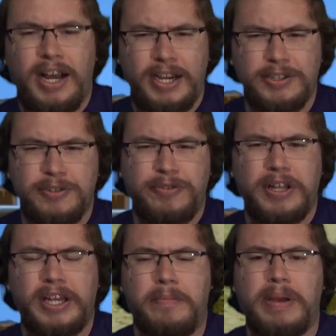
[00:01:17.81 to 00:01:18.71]
I also feel
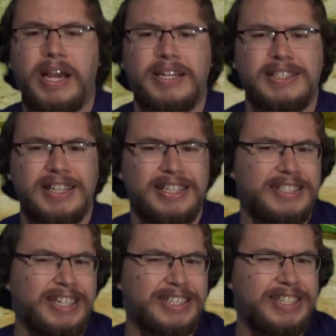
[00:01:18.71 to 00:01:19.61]
like a ban is at
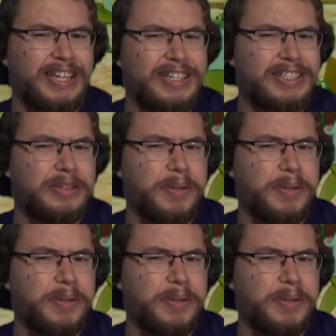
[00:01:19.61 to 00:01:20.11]
least intended to